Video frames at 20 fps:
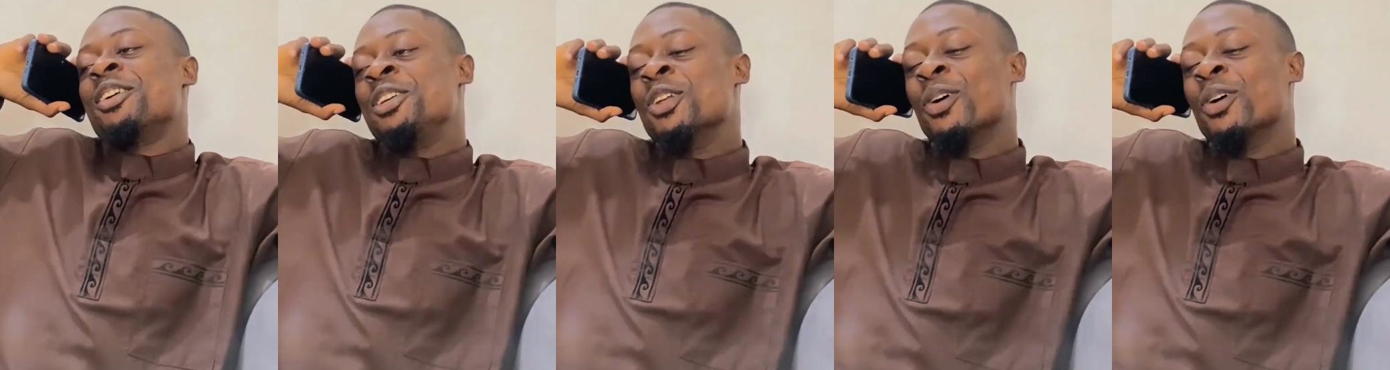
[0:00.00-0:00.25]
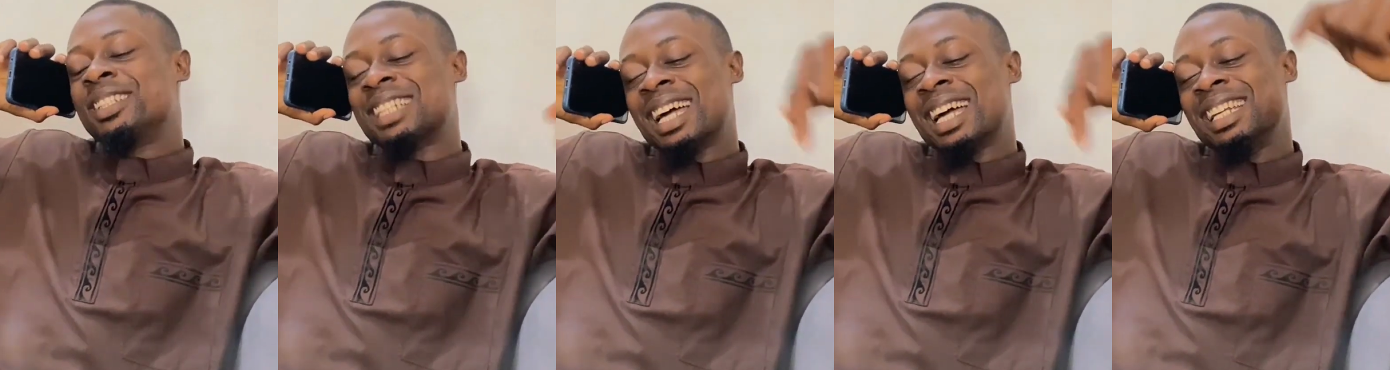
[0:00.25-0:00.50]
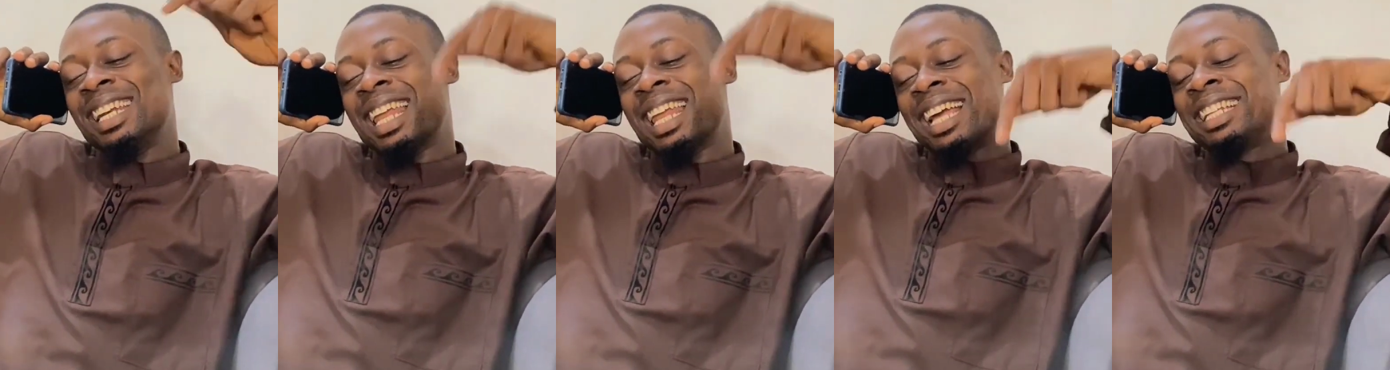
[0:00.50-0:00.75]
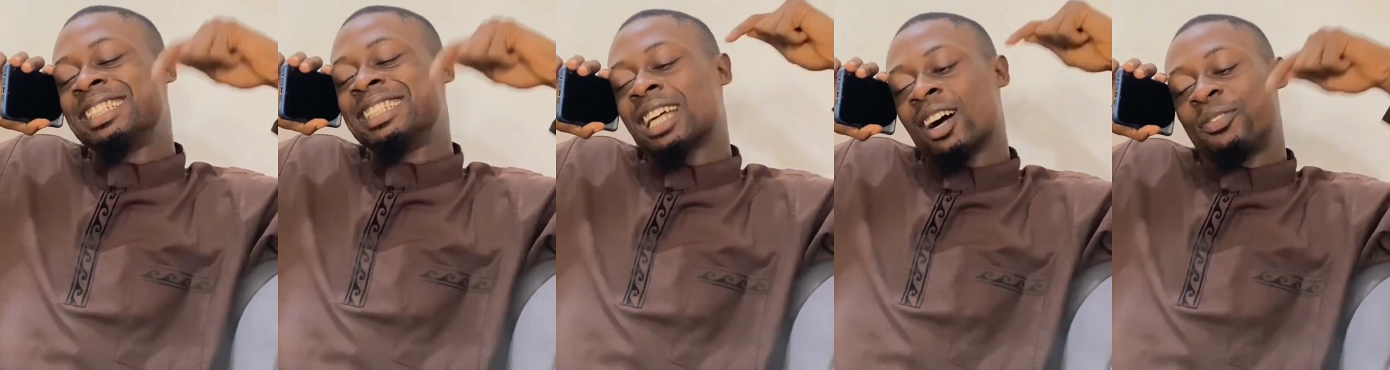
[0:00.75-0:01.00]
You know what I did?
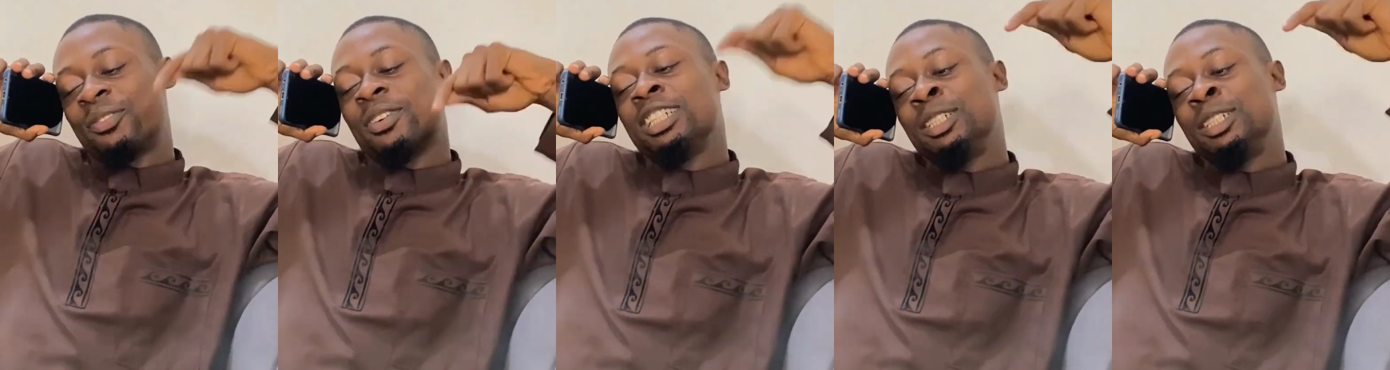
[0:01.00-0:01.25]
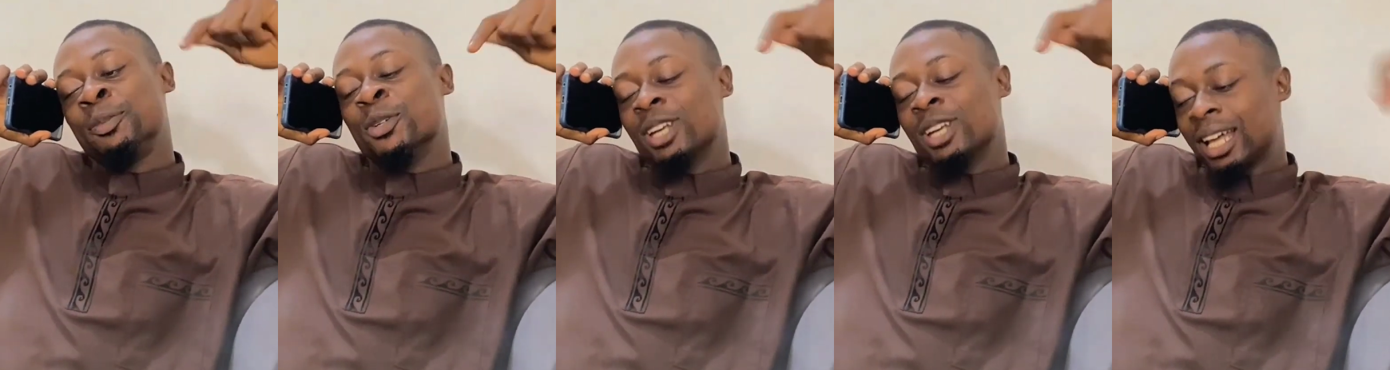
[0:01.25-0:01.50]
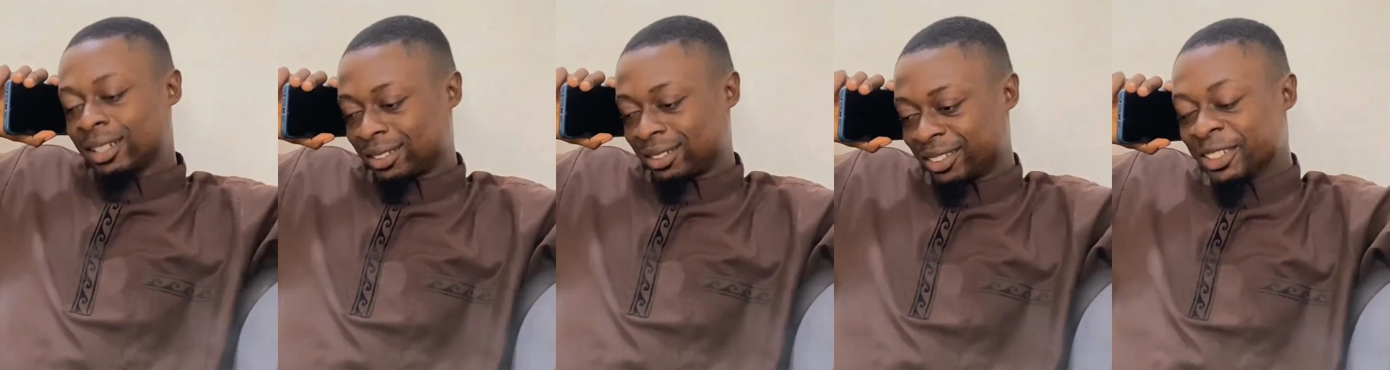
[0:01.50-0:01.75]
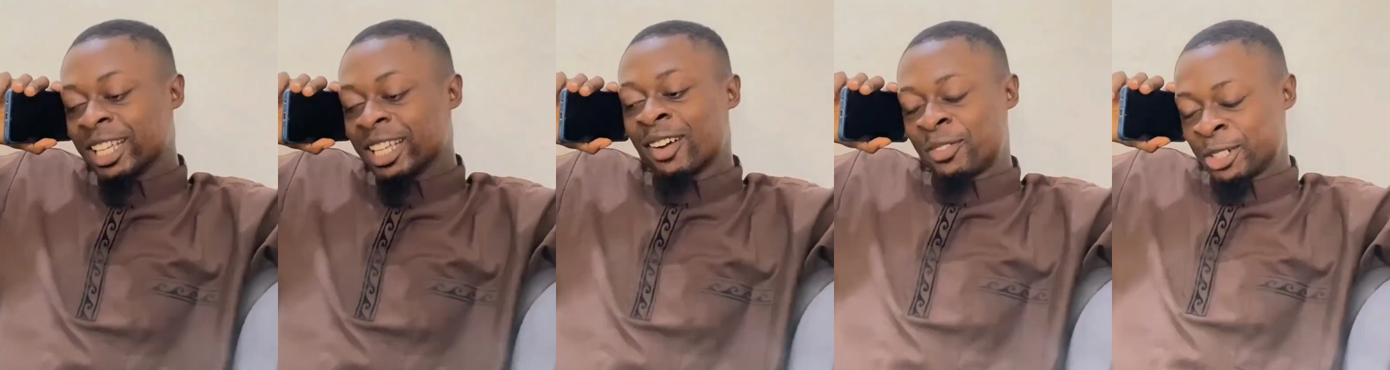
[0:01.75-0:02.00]
Like, this is our friendship will
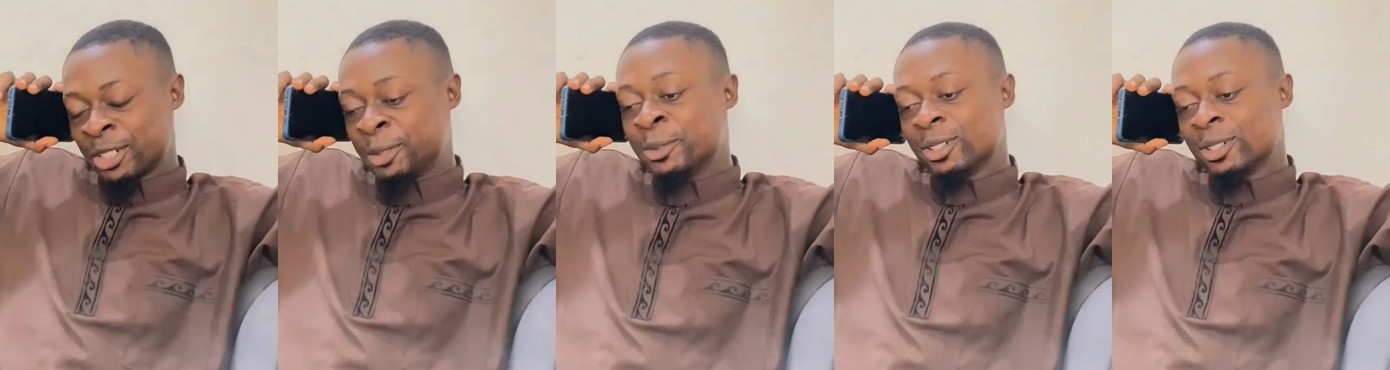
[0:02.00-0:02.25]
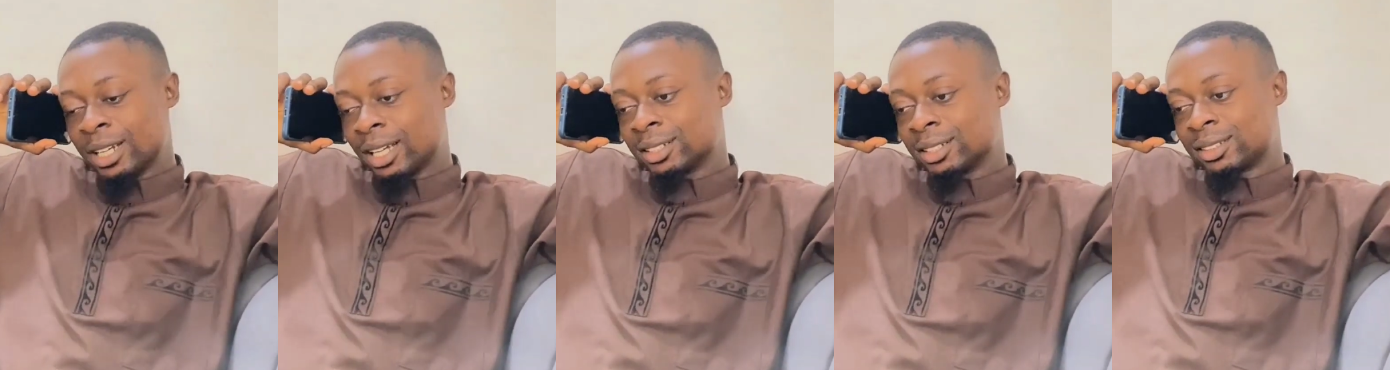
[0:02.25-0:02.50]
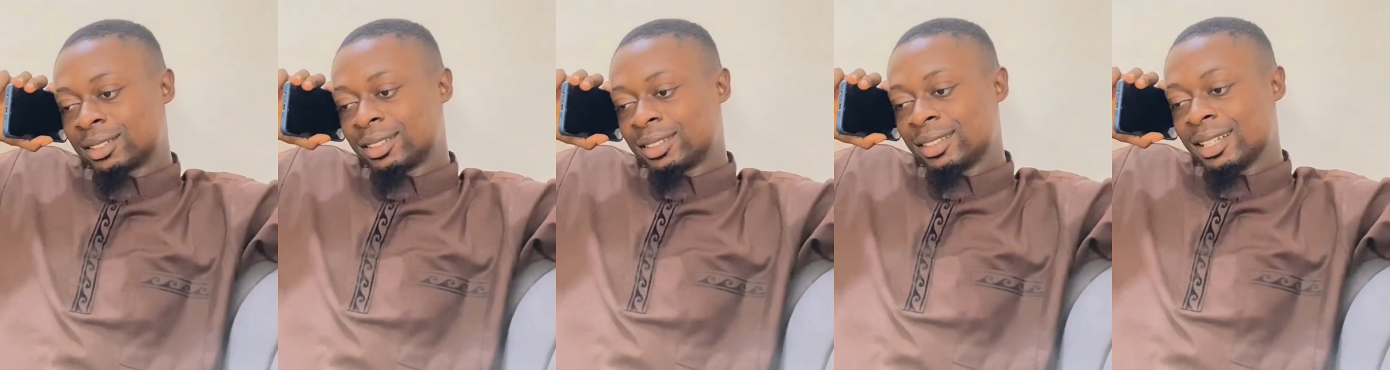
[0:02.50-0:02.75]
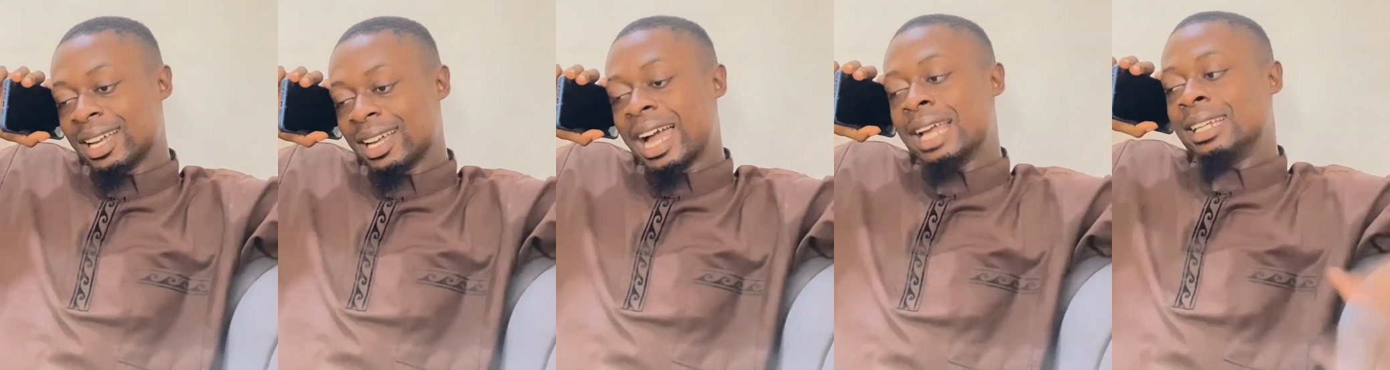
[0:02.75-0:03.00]
last.
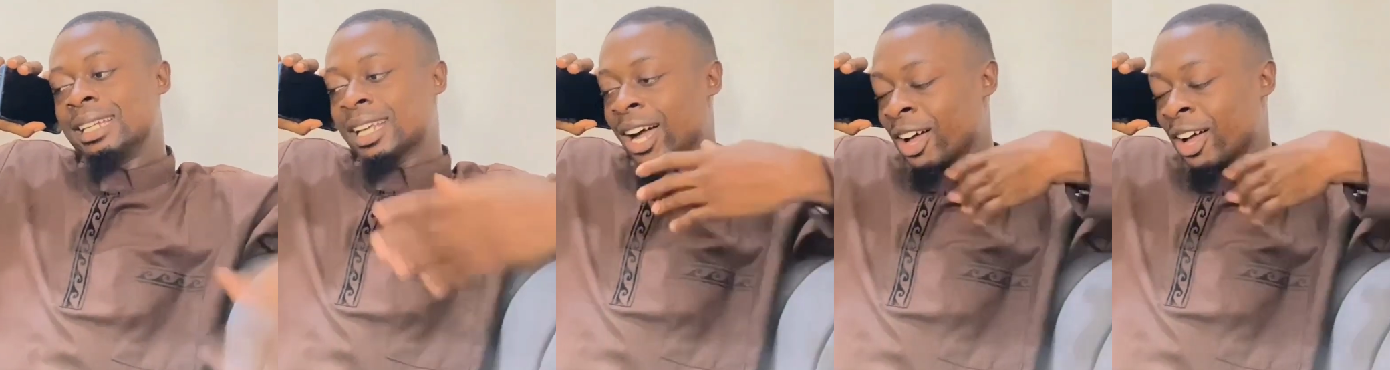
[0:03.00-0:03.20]
Aww.